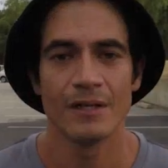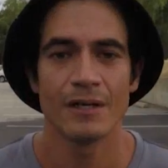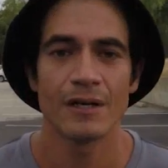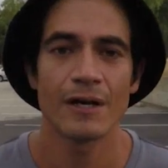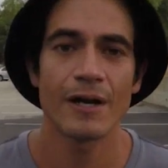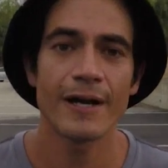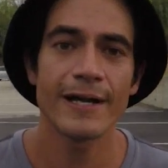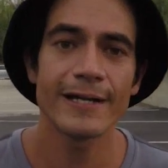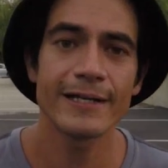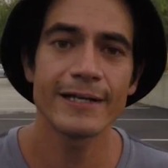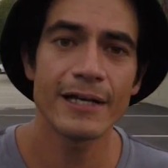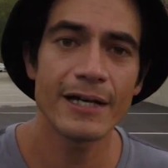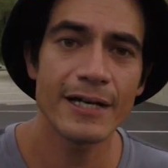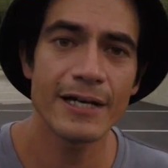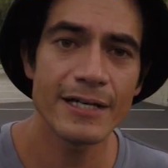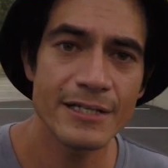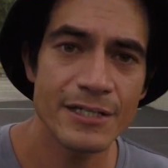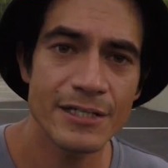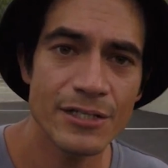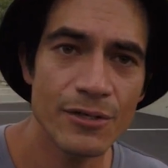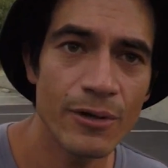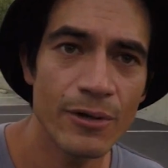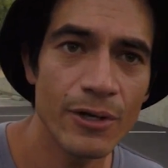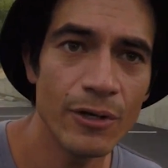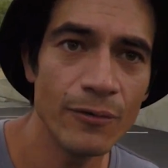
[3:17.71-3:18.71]
Alright guys,
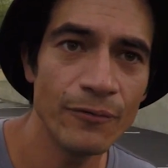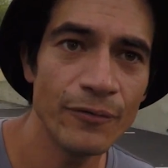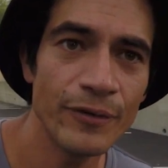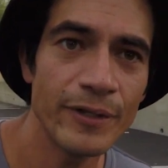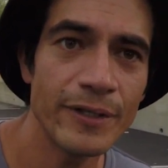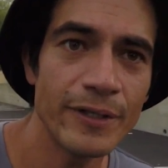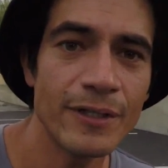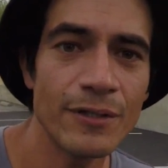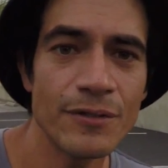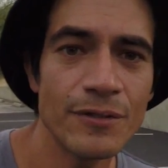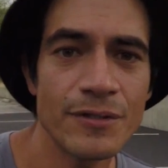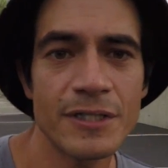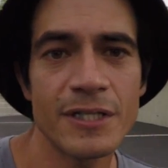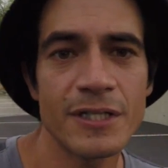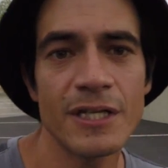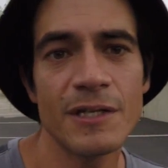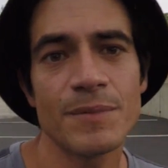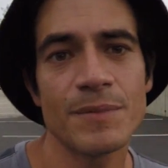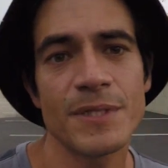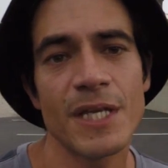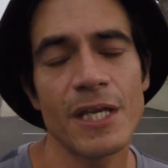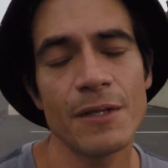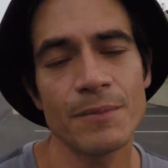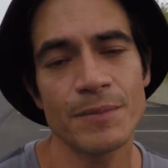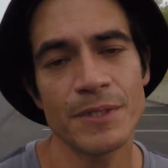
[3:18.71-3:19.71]
so hopefully those
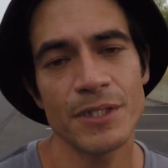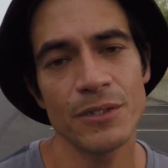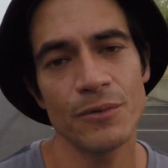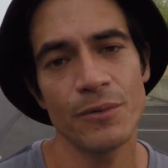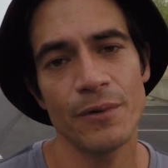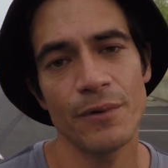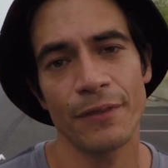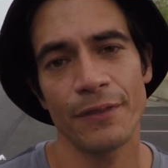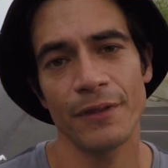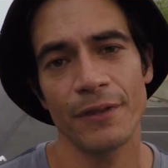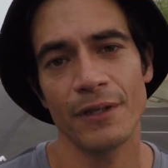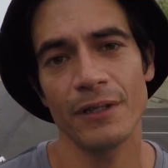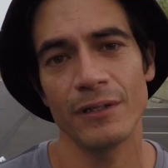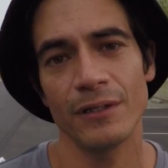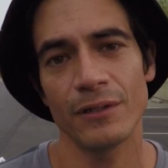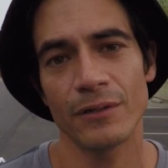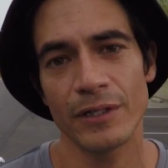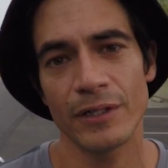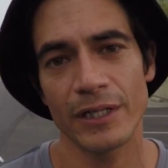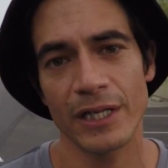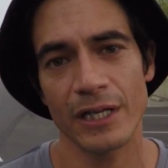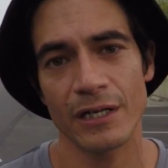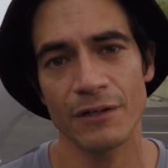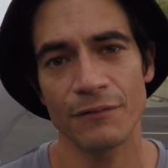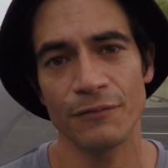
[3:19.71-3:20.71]
tips helped you with
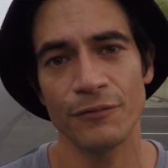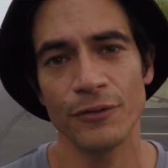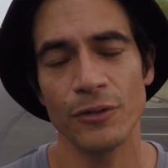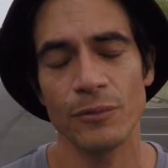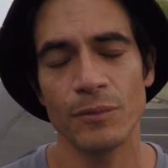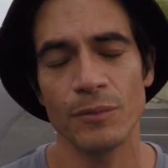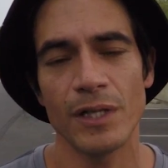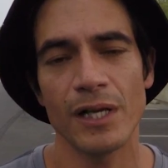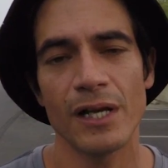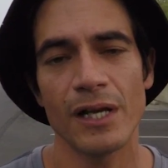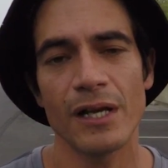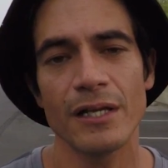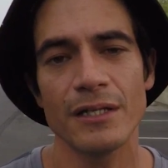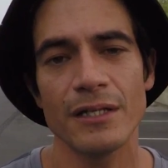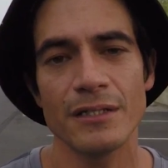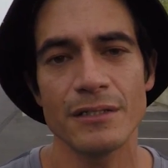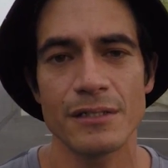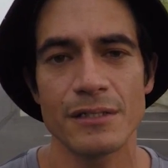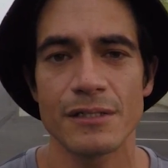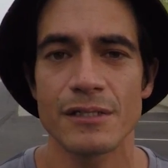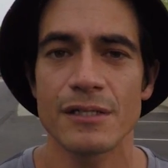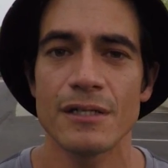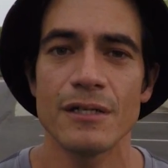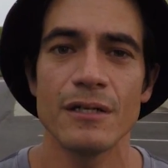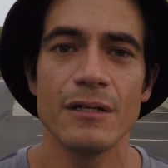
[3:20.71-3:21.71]
learning how to film
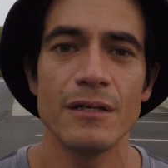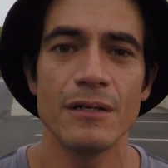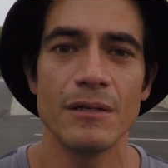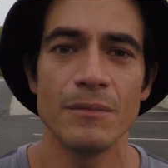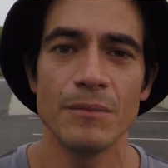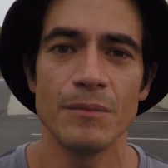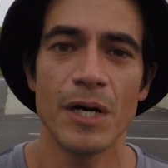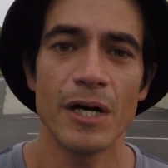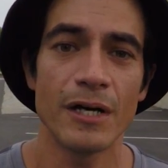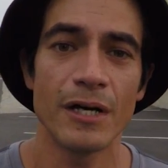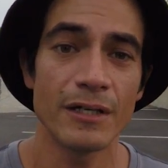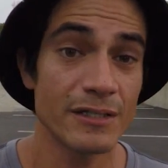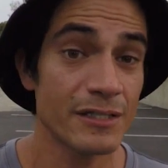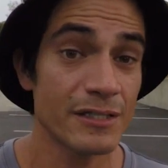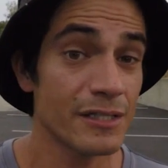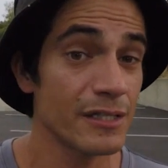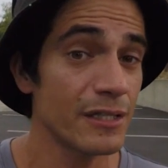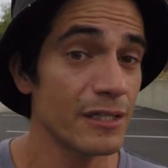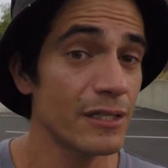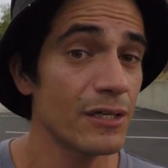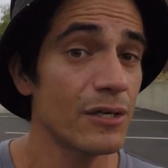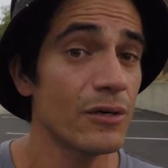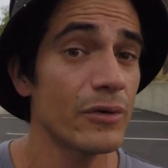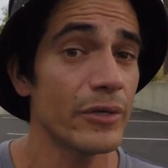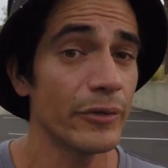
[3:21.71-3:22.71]
lines. Honestly
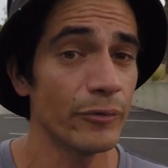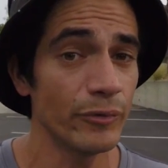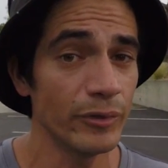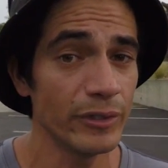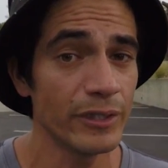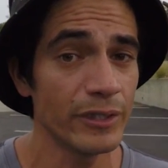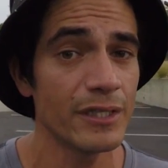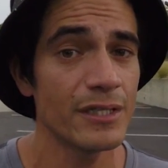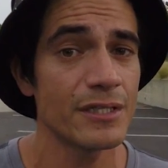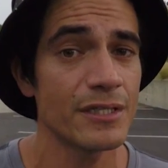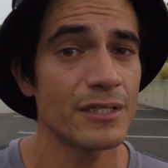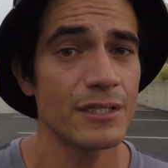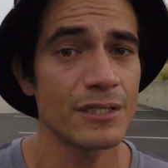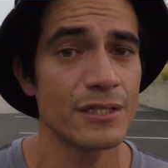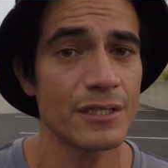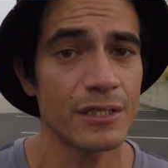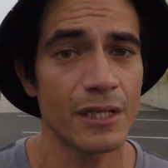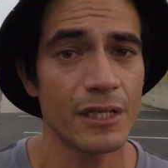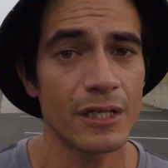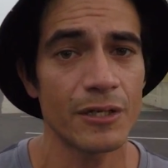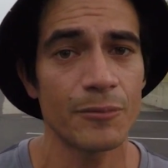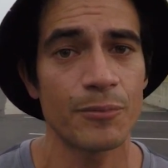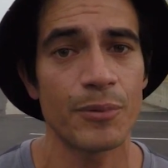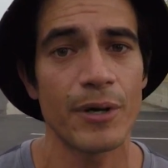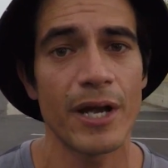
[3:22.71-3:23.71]
though, it really is just a
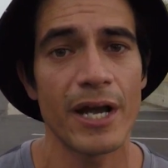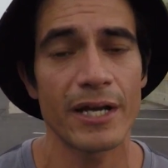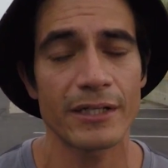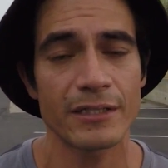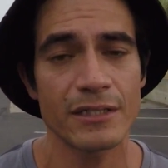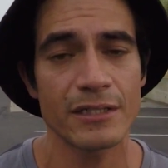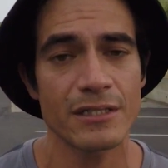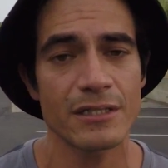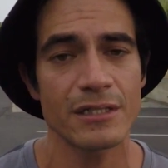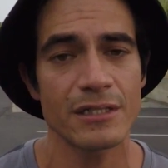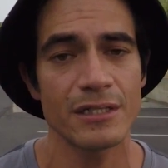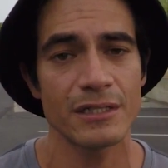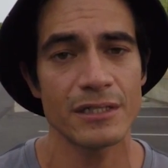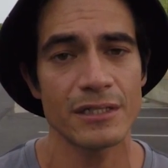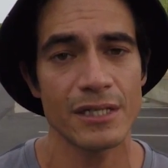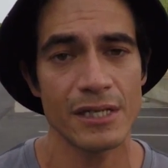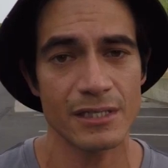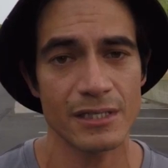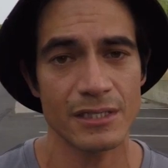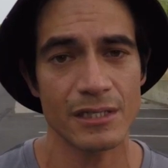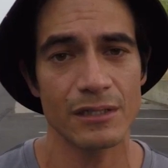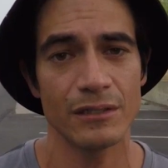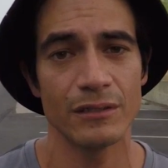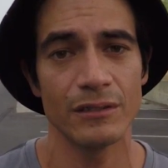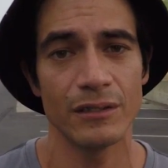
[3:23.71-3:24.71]
lot of practice, and it
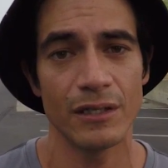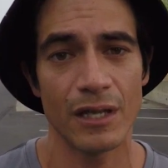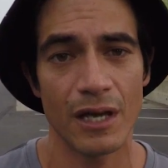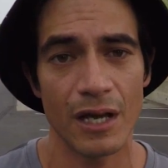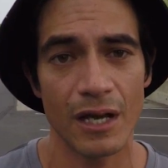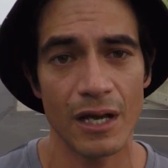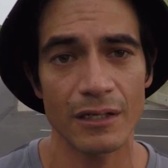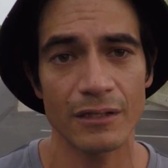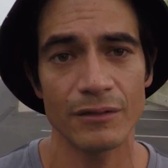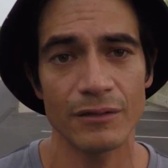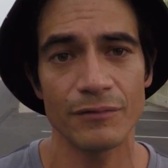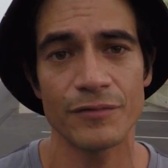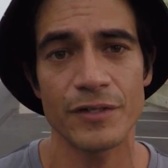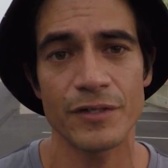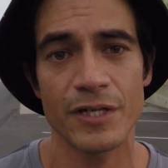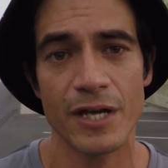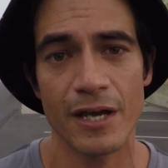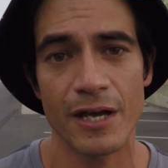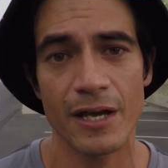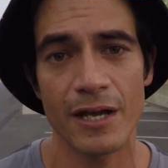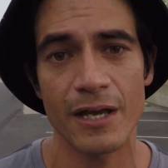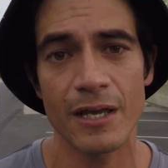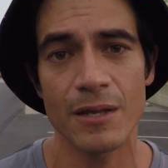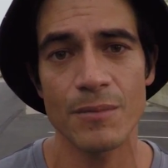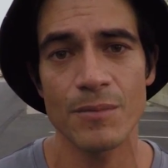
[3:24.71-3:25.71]
takes a lot of
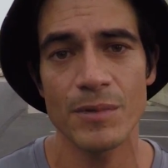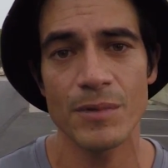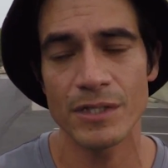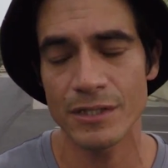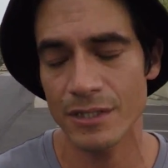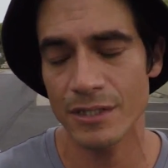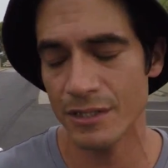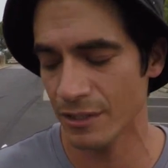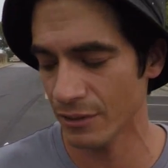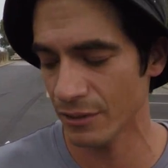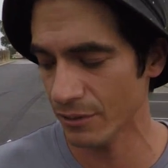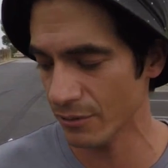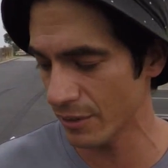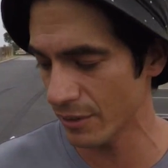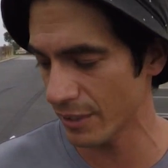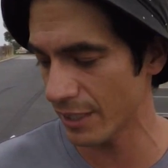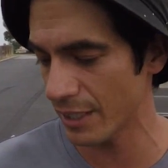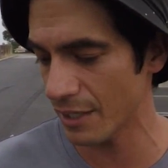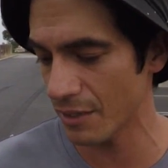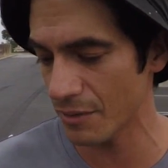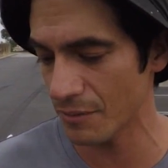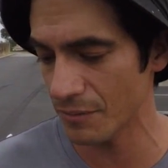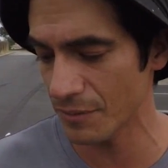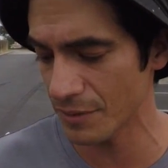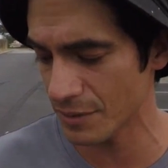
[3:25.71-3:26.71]
time and just learning
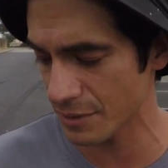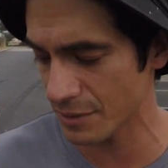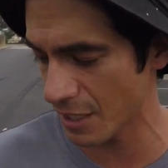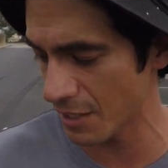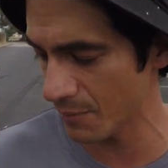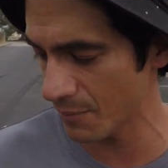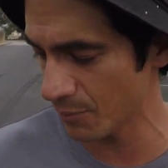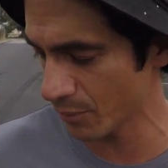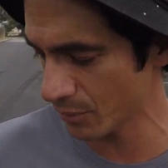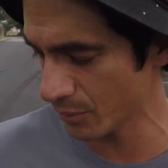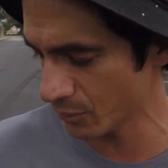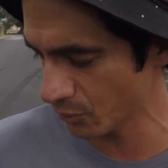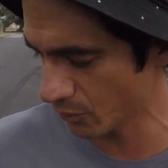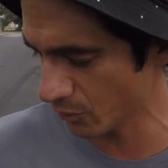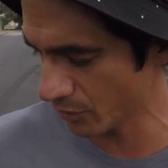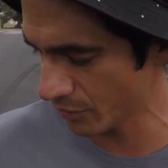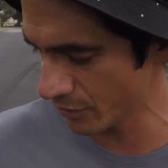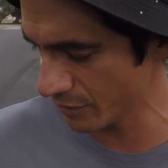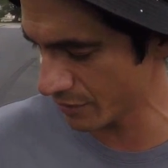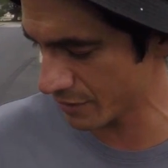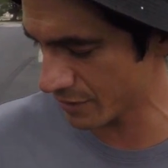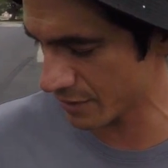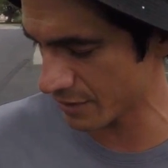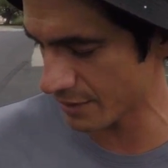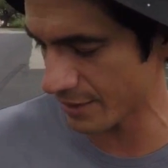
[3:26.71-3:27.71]
how the skateboard
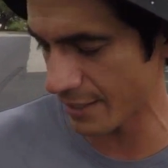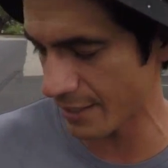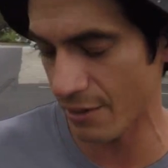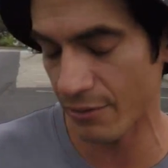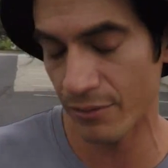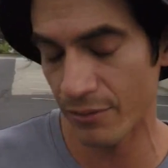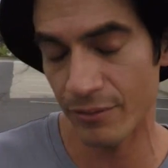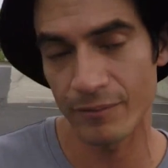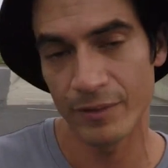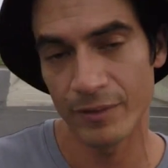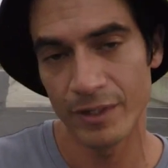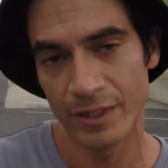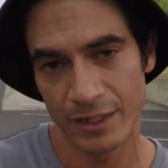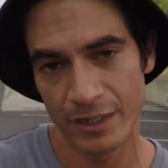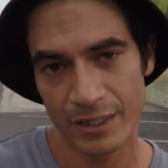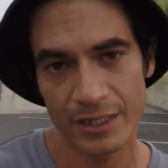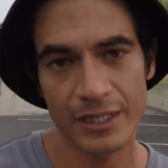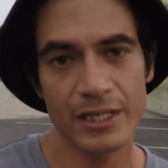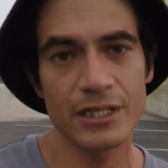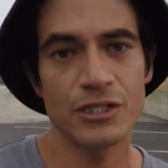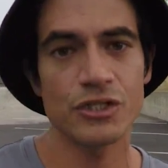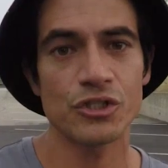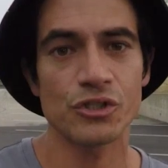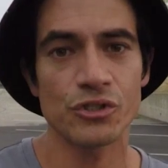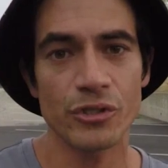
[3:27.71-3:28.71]
works and how
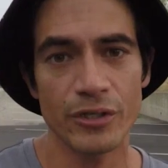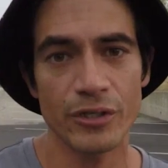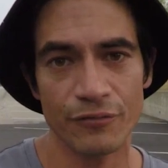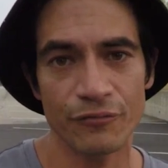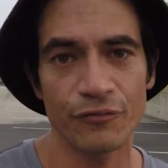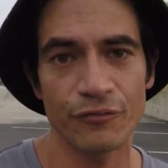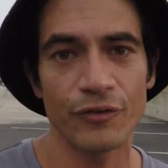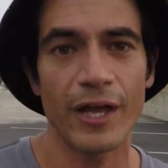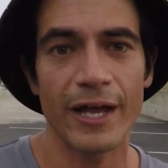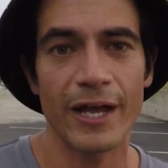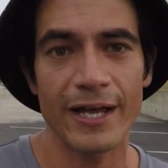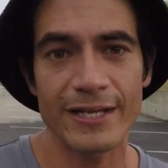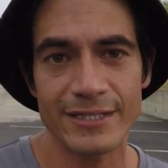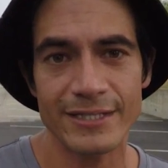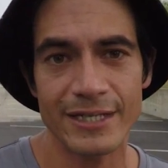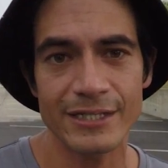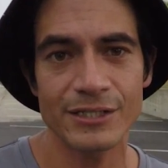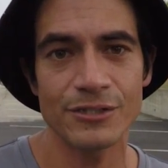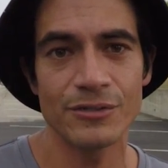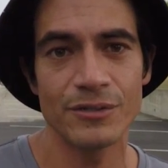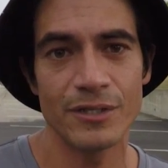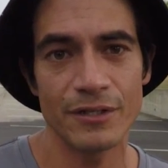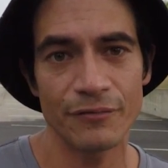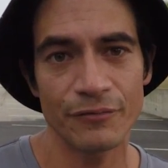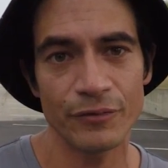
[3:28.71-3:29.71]
each trick flies at
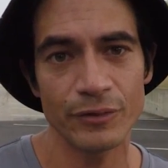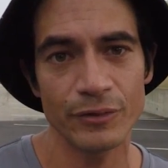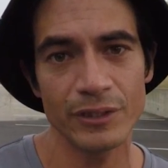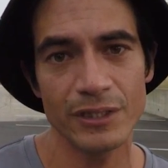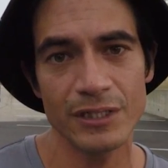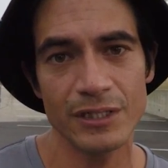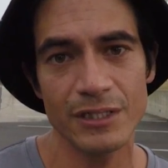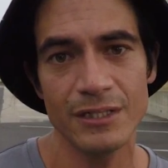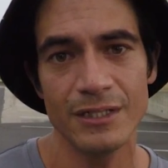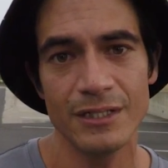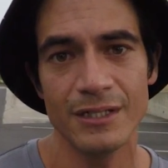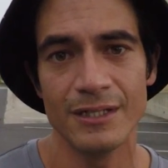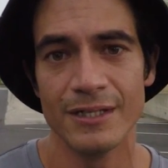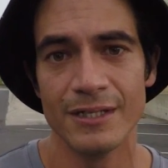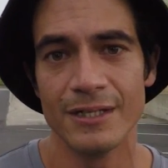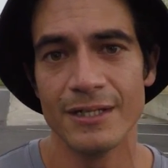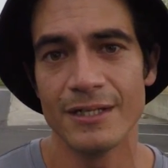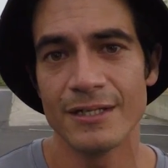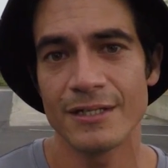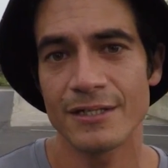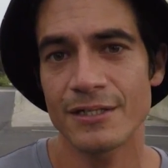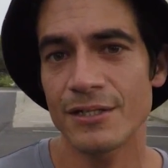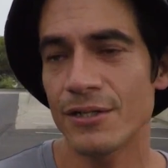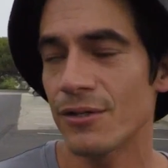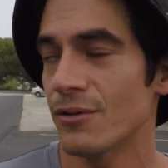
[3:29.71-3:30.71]
you differently.
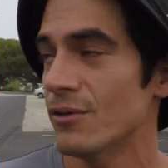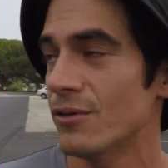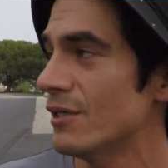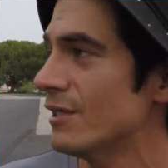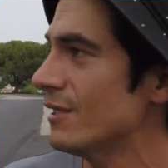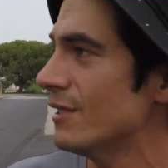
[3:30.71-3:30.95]
So